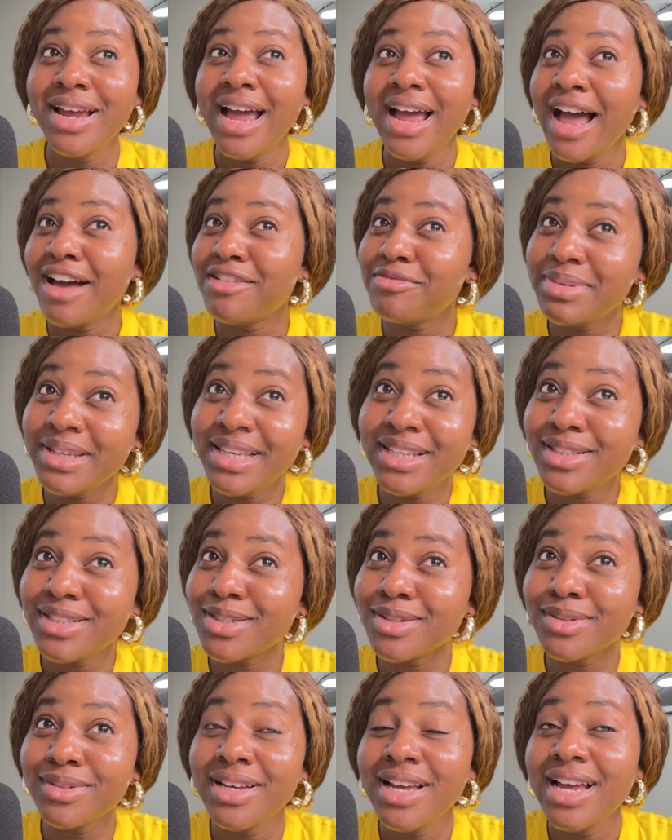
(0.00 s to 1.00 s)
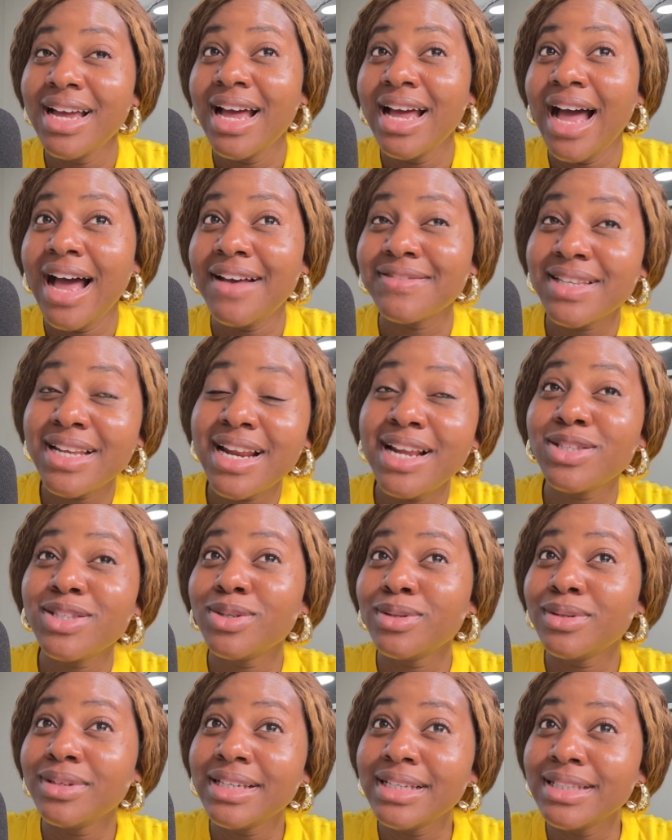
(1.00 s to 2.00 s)
I've started
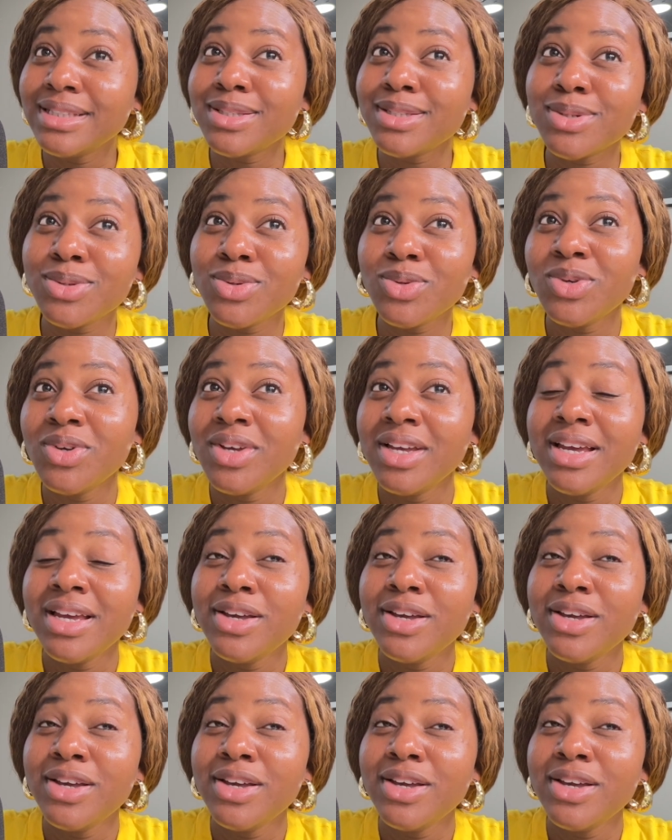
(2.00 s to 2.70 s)
to look into,